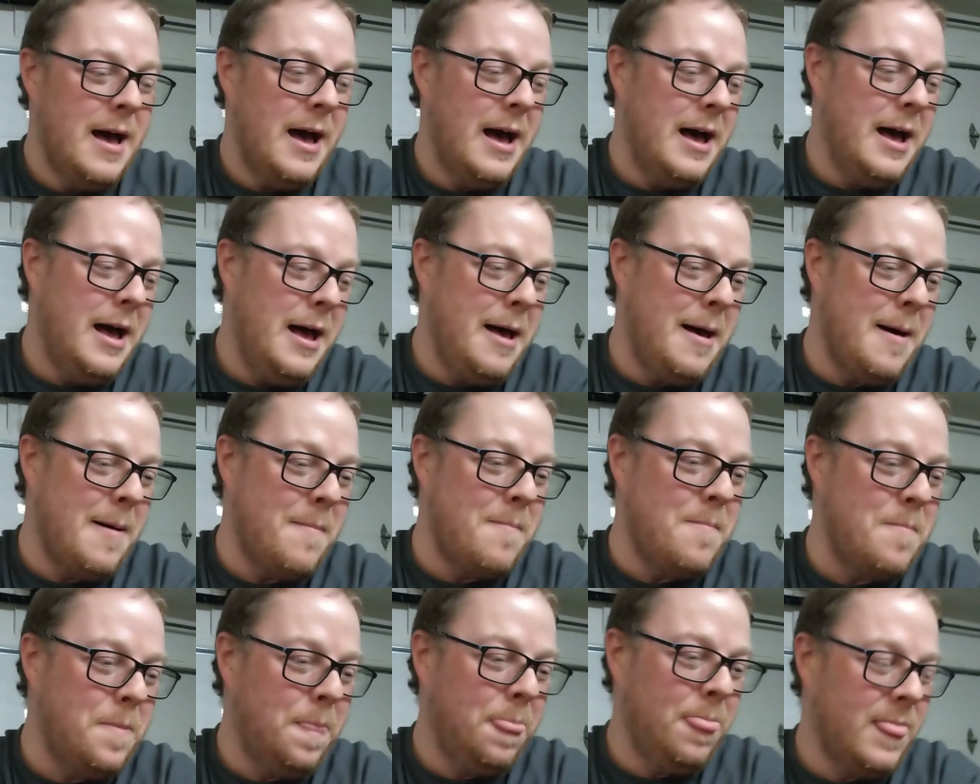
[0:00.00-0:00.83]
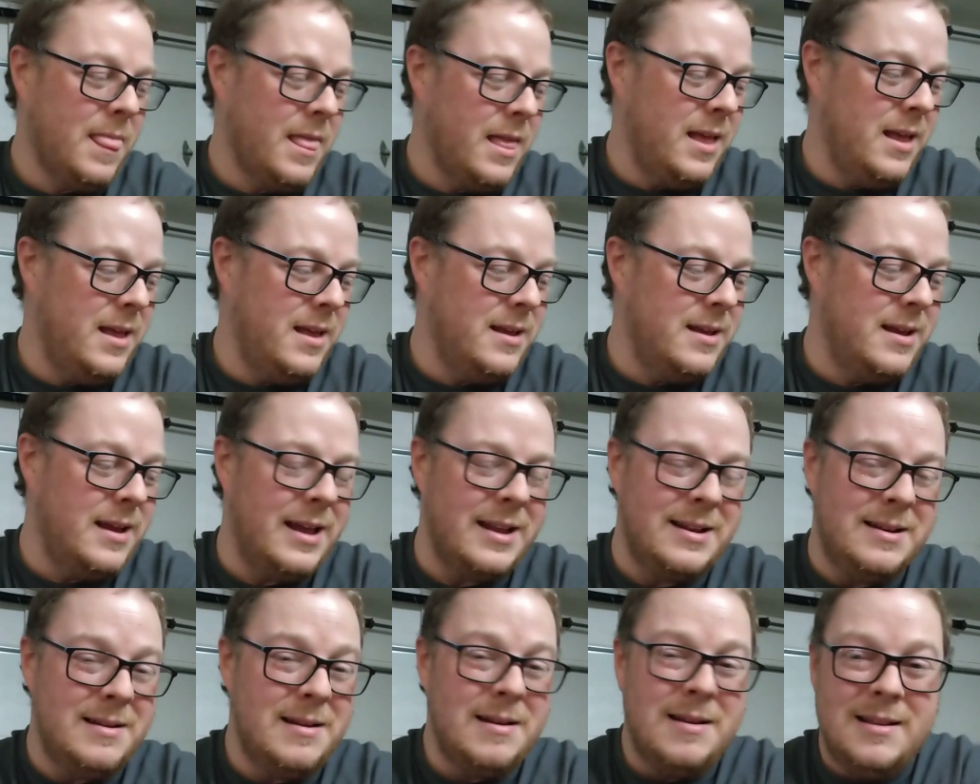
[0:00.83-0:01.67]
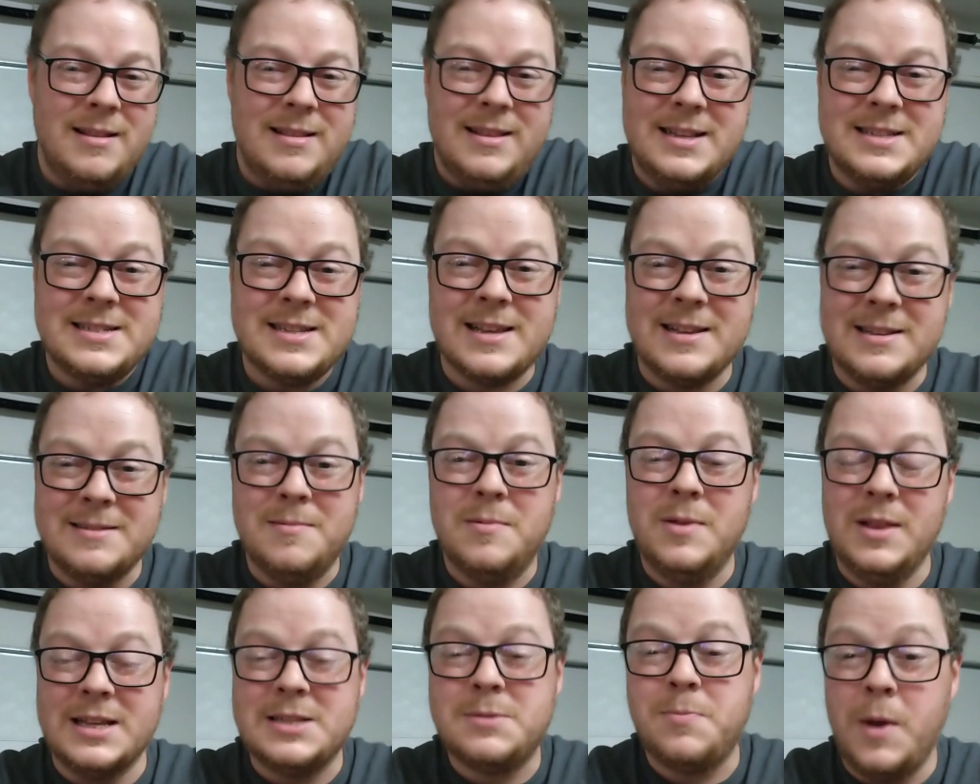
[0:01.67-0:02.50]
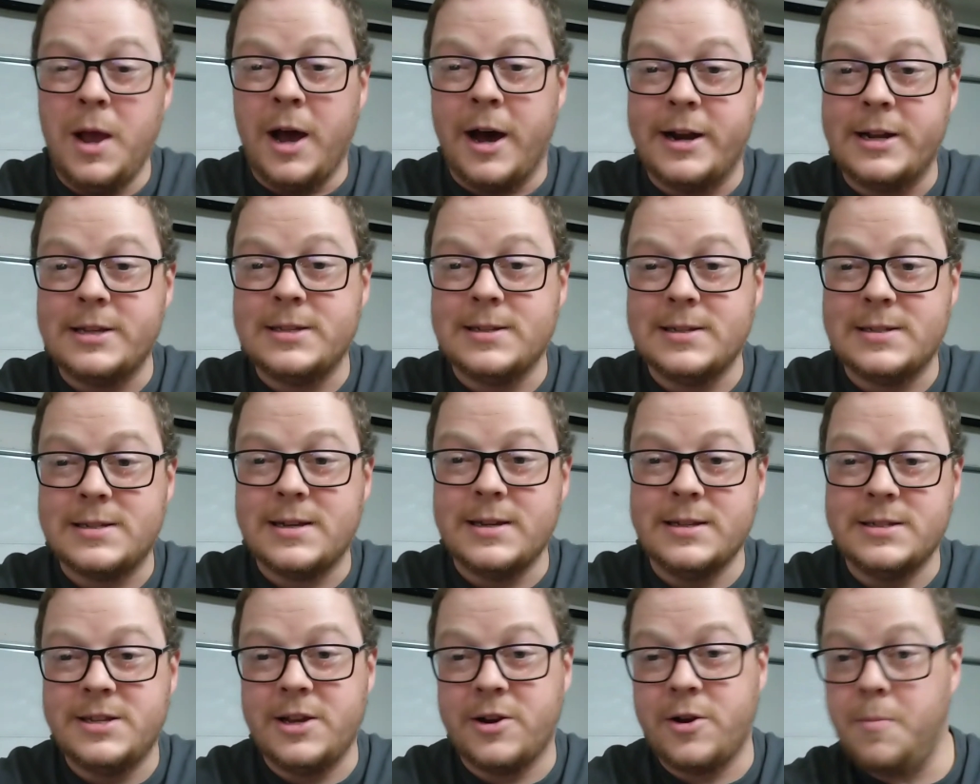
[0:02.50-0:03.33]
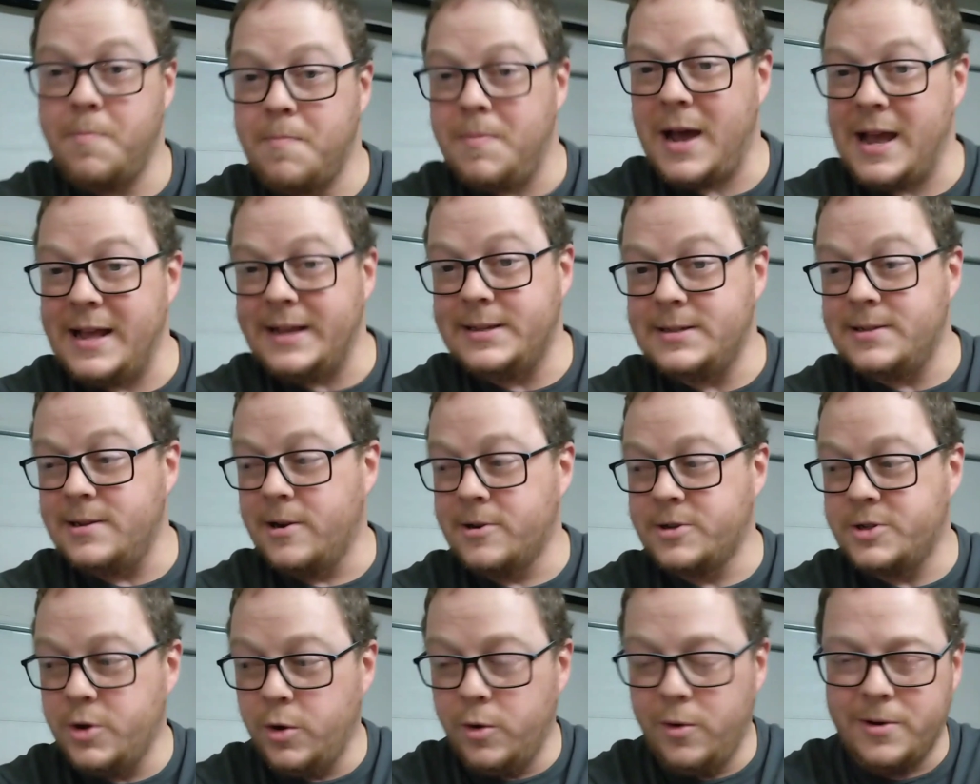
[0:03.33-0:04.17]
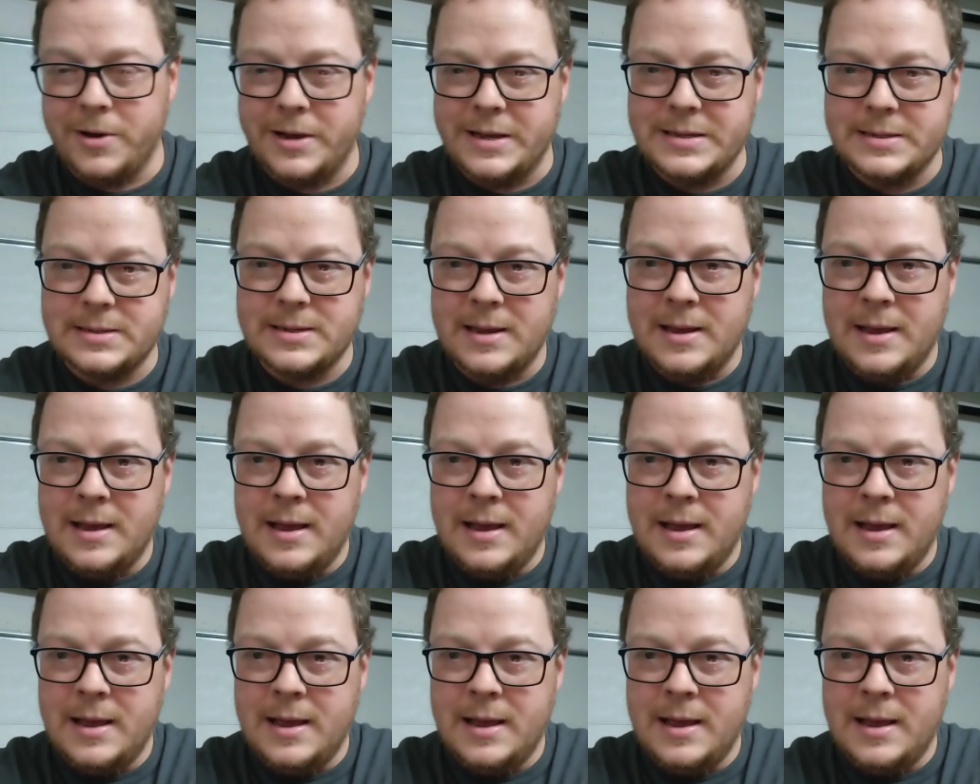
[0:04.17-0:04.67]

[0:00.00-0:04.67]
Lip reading: And let's be honest, let's consider bikes are toys.